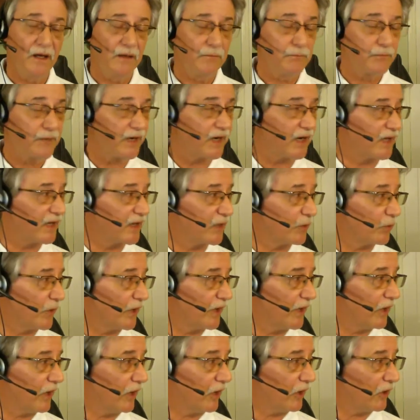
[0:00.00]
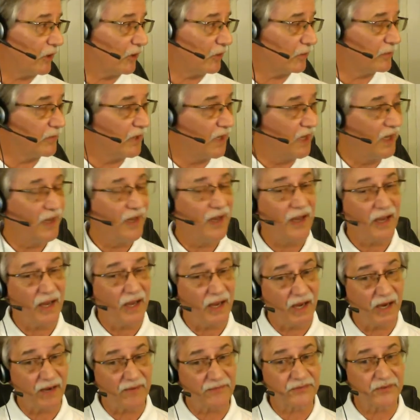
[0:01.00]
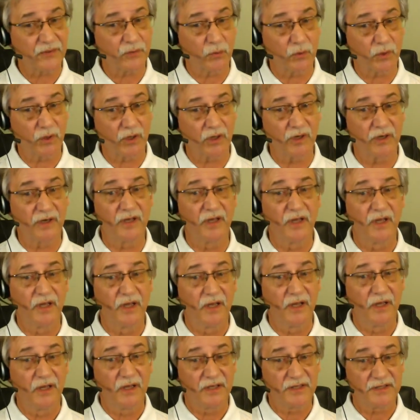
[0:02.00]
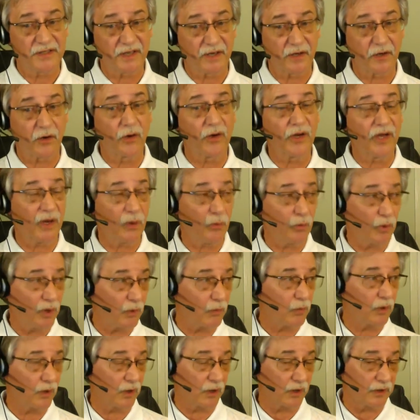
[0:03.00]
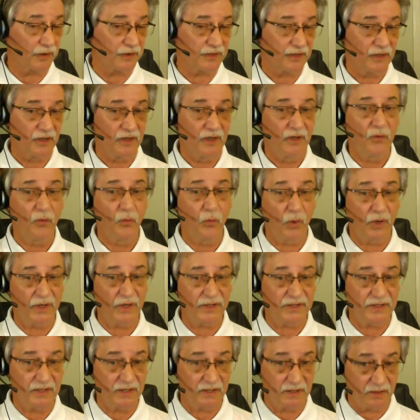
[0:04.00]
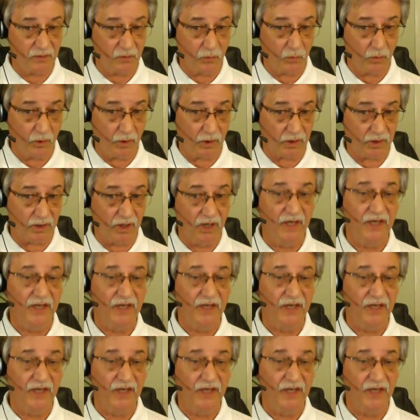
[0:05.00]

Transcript: But on the way home, afterward, it's like, okay, what worked? What didn't work?